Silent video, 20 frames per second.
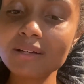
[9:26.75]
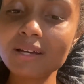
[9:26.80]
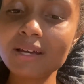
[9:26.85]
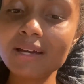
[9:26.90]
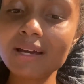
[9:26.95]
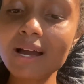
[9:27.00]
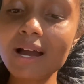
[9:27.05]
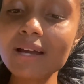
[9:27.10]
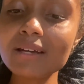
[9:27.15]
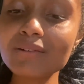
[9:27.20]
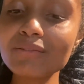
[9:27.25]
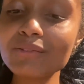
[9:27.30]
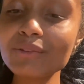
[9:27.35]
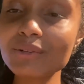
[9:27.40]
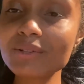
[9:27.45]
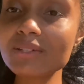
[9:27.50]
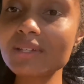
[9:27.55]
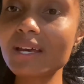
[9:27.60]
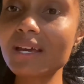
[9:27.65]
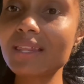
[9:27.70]
it kind of
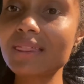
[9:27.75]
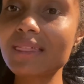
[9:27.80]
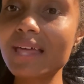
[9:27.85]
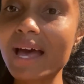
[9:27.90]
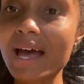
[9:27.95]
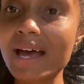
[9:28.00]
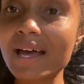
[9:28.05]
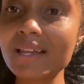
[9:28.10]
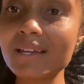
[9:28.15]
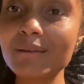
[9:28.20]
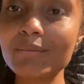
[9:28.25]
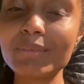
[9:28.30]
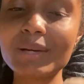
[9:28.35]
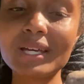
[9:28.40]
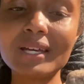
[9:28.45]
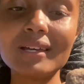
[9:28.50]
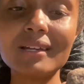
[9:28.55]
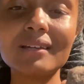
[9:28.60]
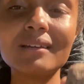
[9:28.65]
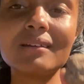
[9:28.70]
looks like that,
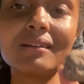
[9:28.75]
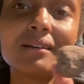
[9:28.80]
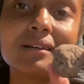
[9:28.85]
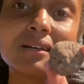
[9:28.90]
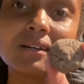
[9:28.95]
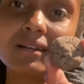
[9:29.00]
but in